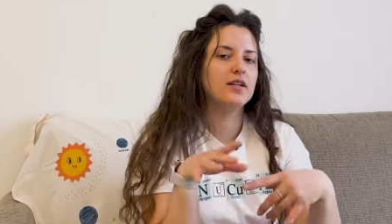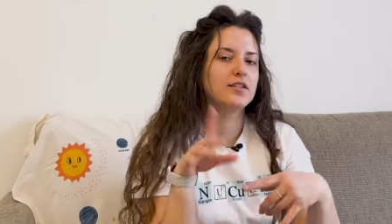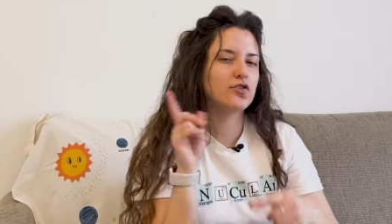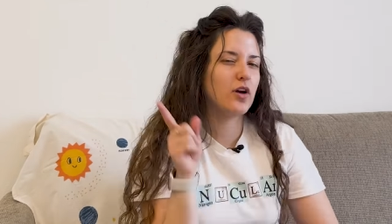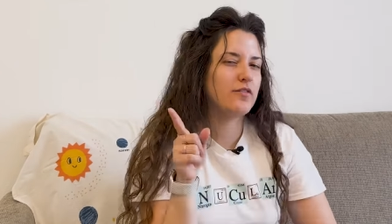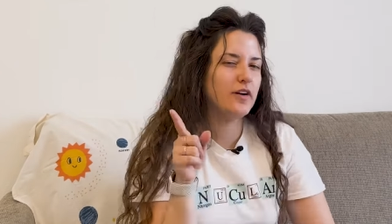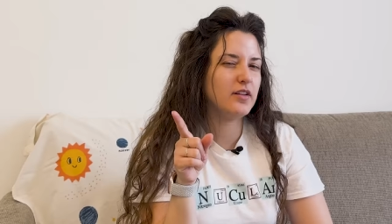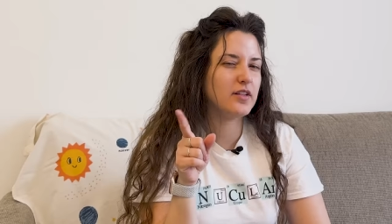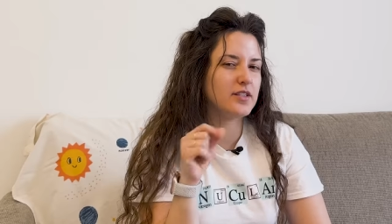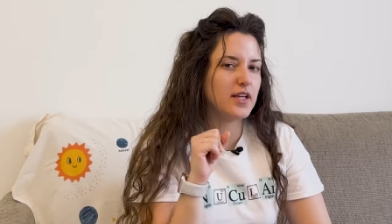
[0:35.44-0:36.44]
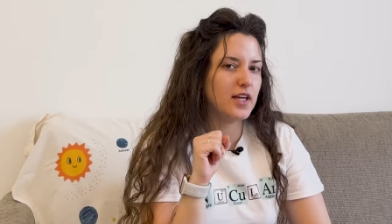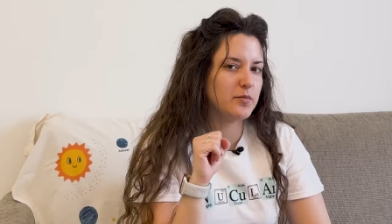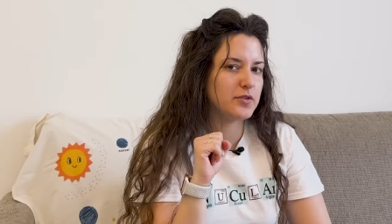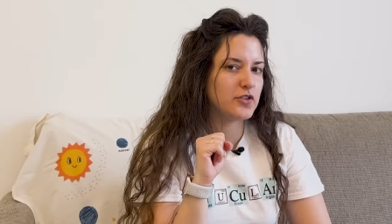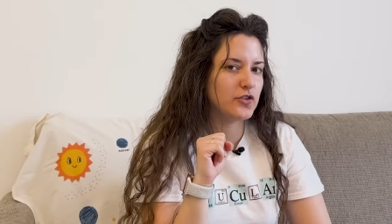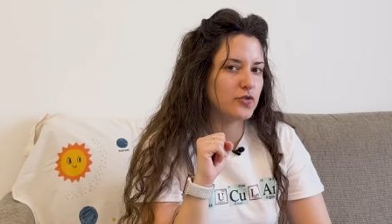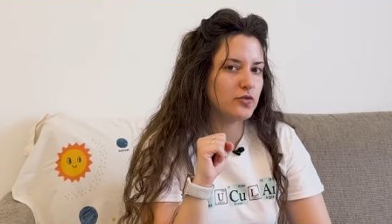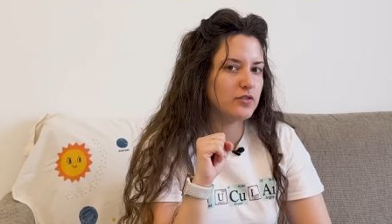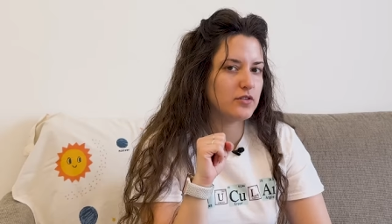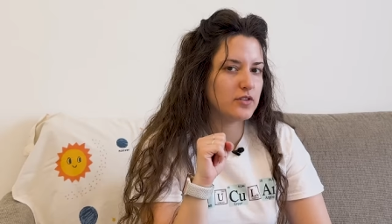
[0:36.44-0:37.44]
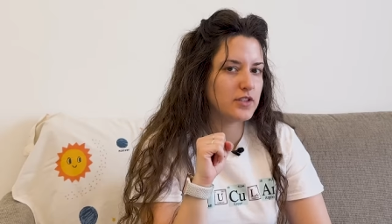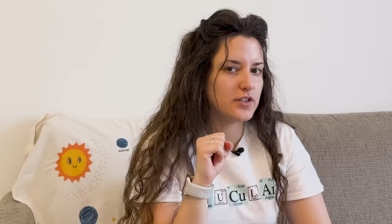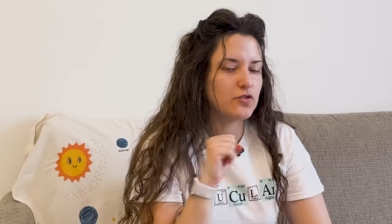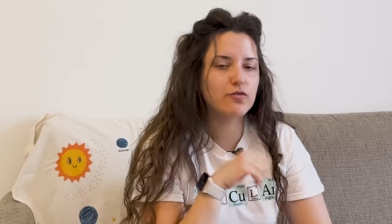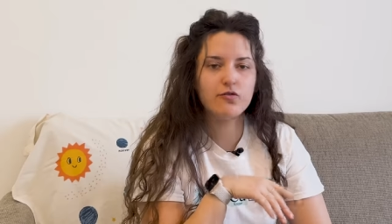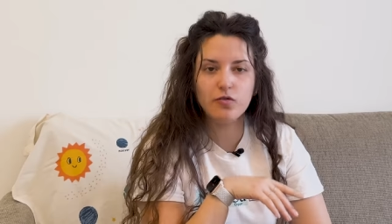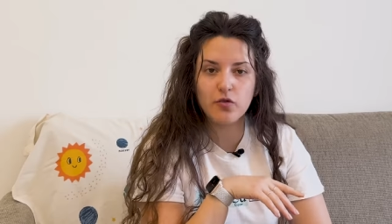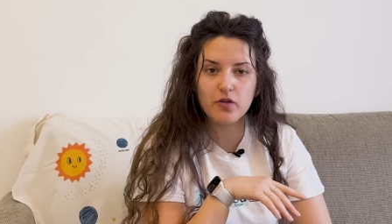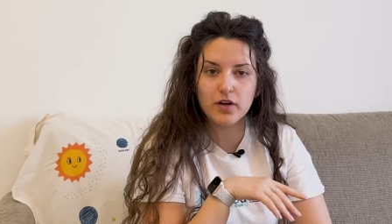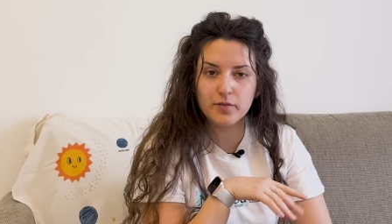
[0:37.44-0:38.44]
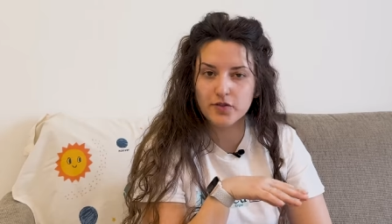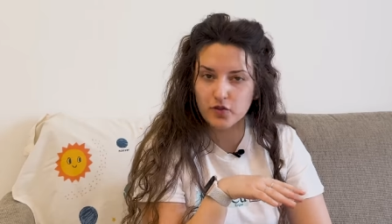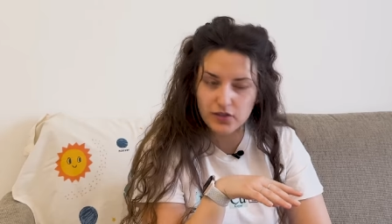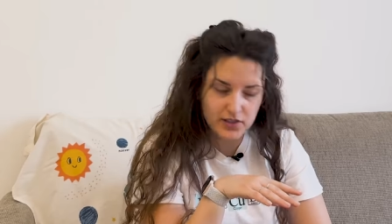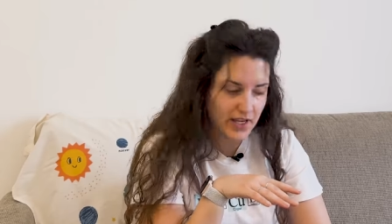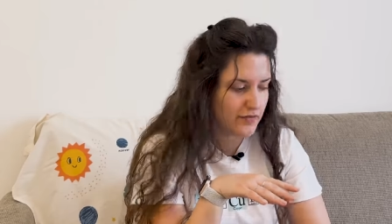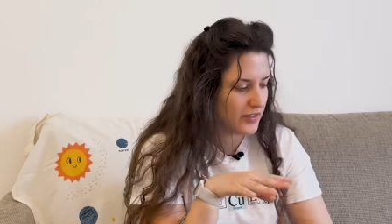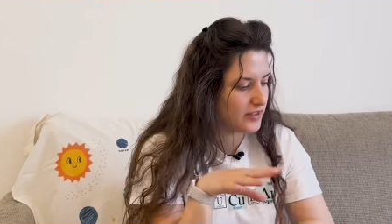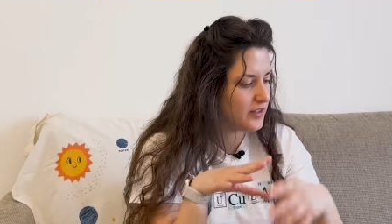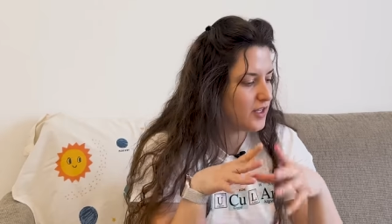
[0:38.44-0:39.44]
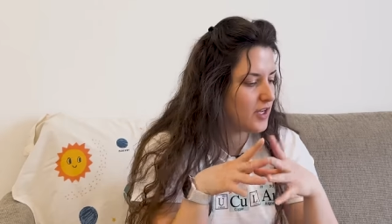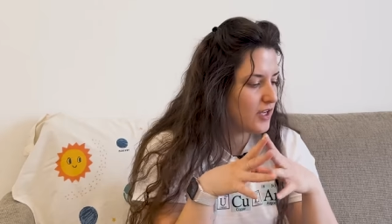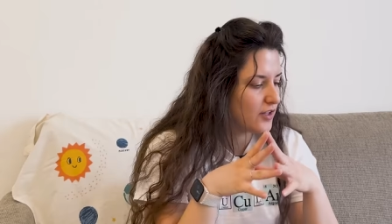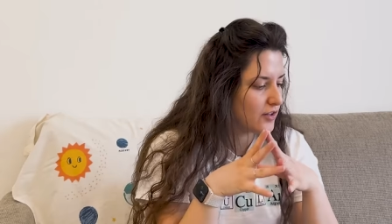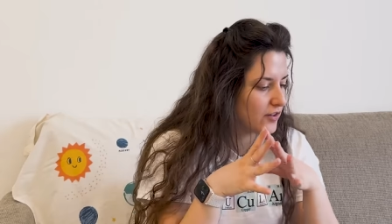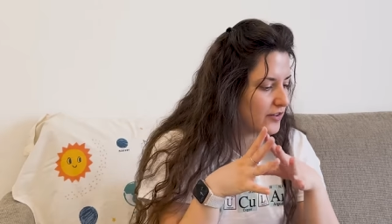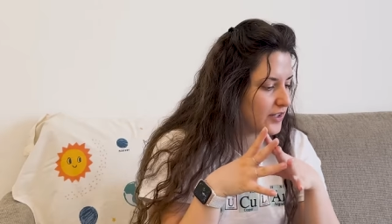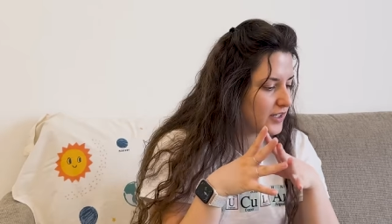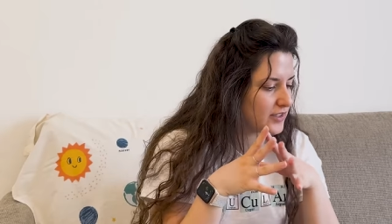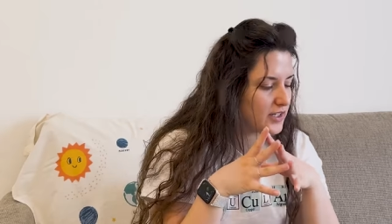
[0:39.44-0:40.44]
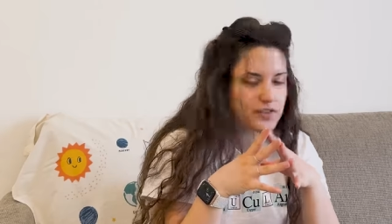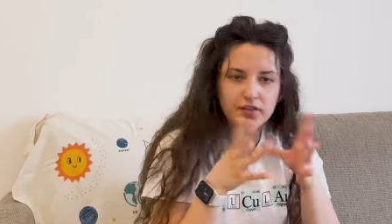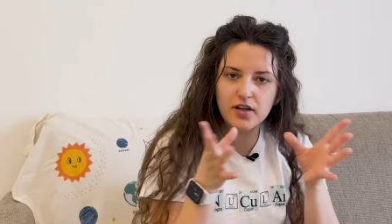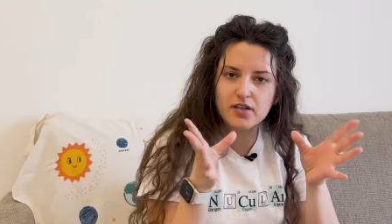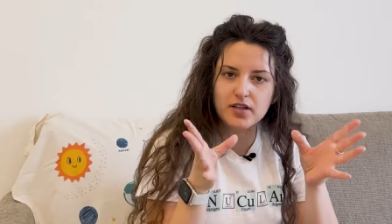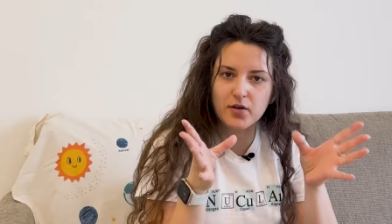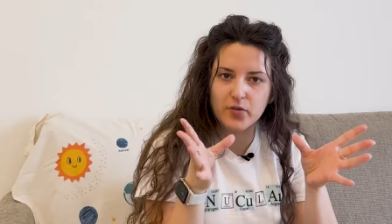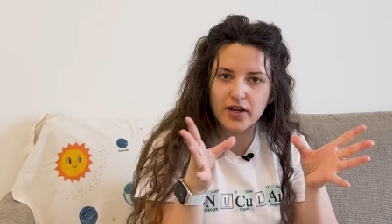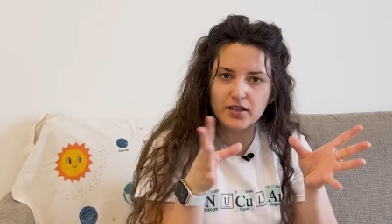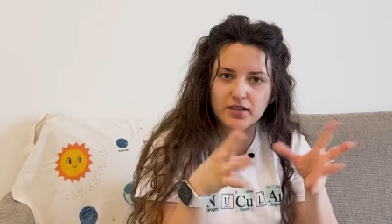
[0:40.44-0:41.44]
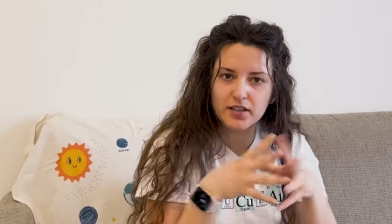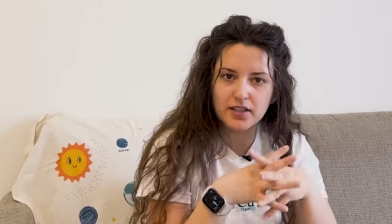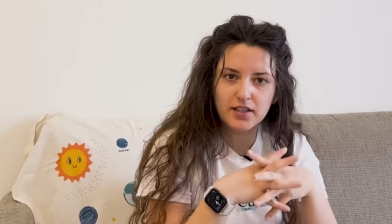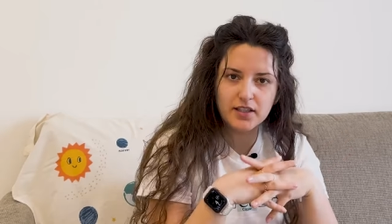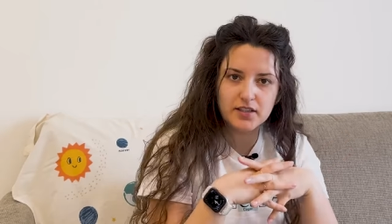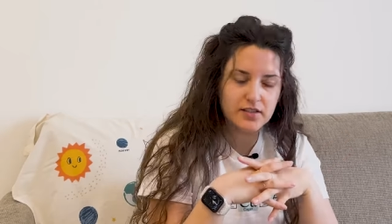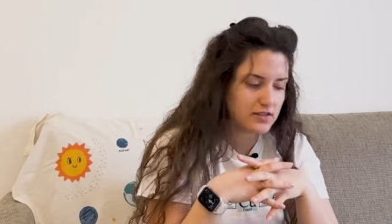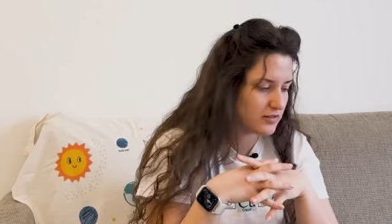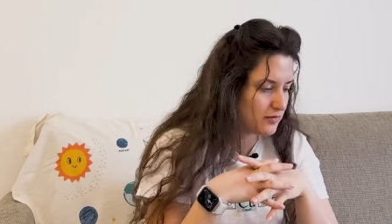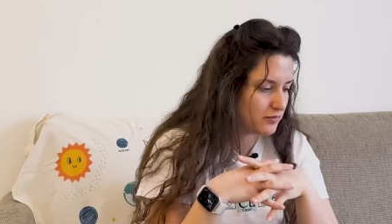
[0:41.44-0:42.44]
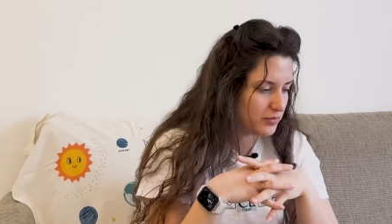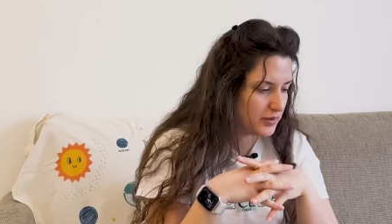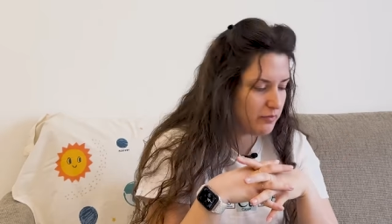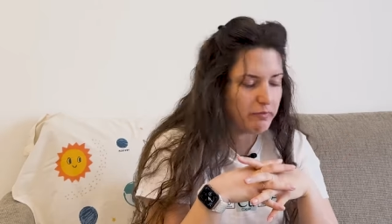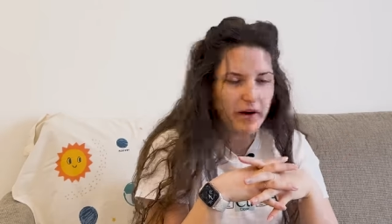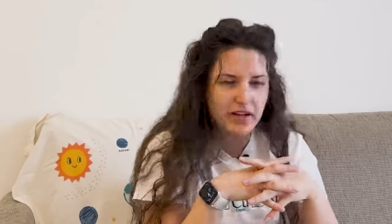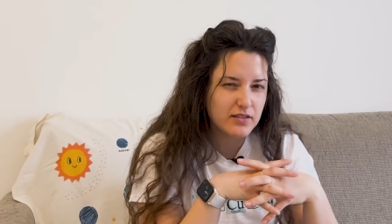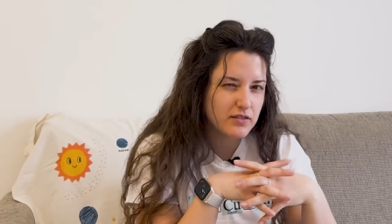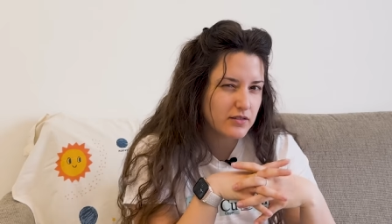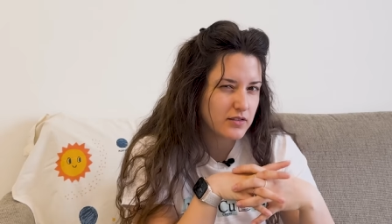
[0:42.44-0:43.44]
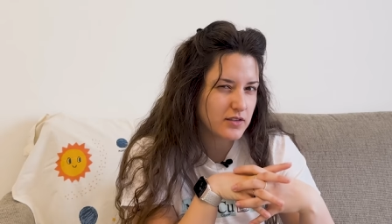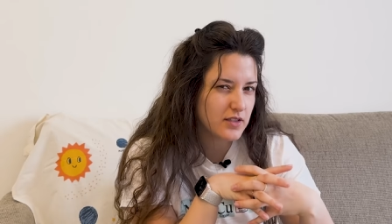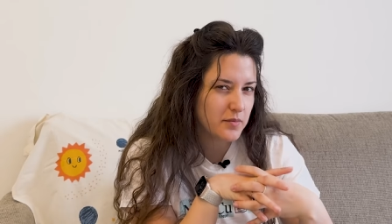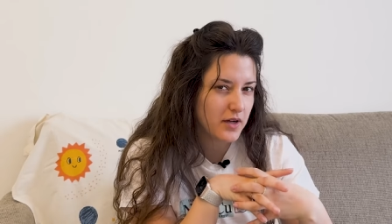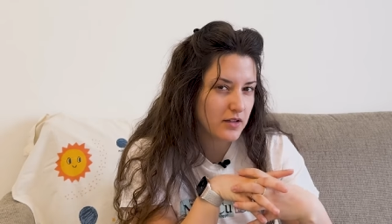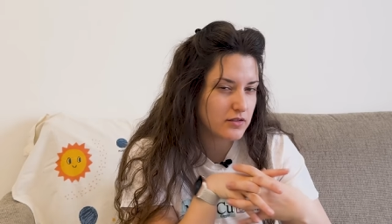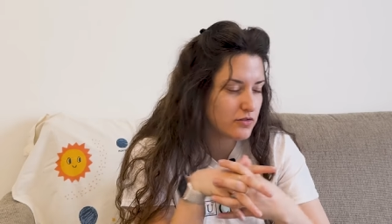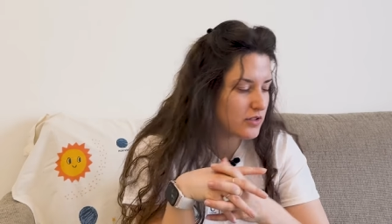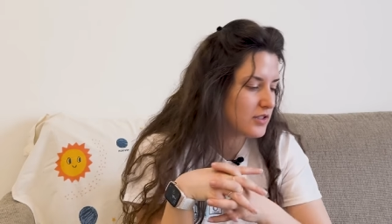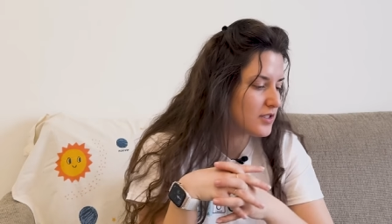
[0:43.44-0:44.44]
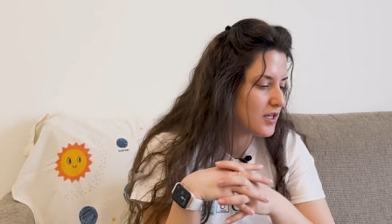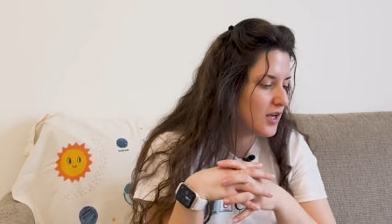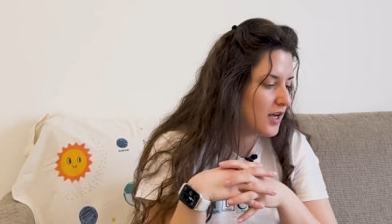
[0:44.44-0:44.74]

So I found this episode, season four, episode seven, that as far as I read is been banned in some countries.